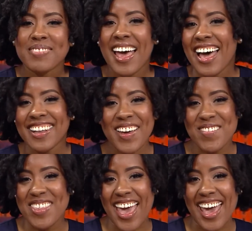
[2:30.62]
I love
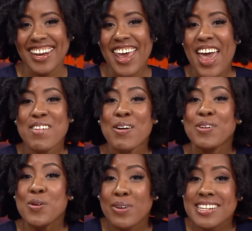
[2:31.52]
that. Well, if
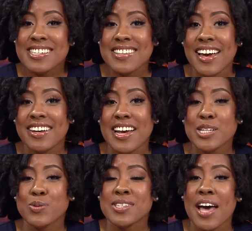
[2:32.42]
you want to see that dance
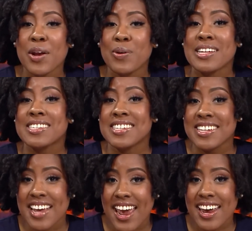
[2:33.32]
recital, it's
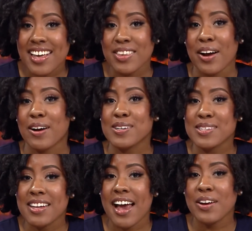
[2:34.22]
today at the
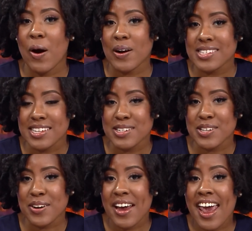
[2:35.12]
Ursuline Arts
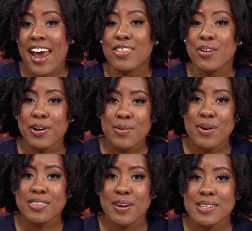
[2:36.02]
Center at
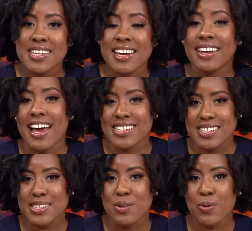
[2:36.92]
3113
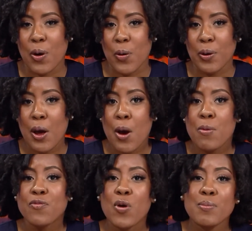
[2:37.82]
Lexington Road.
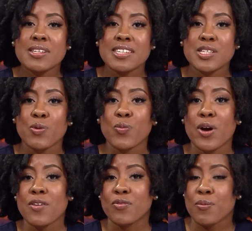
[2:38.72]
Performances will run
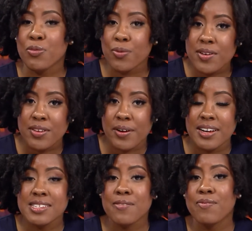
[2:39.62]
from 3.30
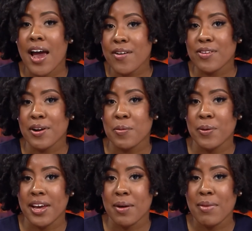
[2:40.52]
to 5.30
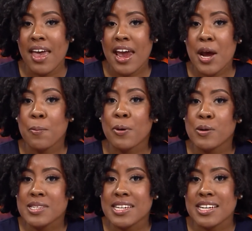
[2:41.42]
p.m. and
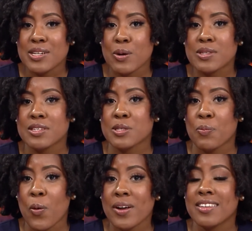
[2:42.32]
proceeds go to
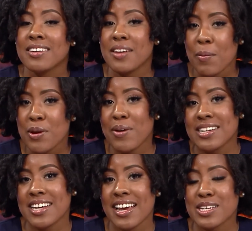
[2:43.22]
support the
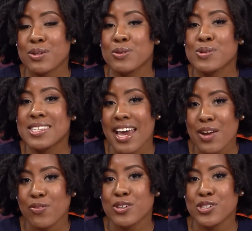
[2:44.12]
WHAS Crusade
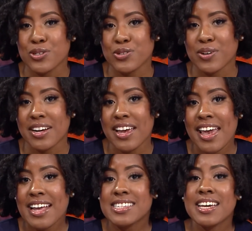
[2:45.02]
for Children.
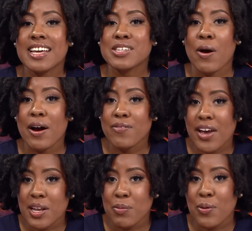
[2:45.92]
Tickets are
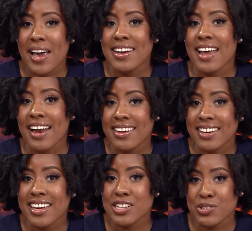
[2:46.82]
available at
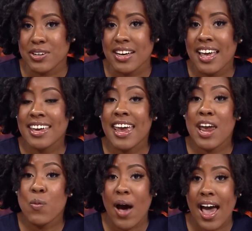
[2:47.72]

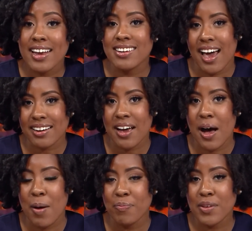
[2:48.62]

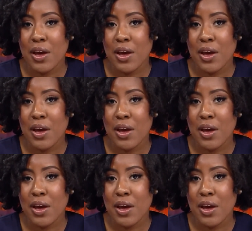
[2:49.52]
NatyaKendraKY.com.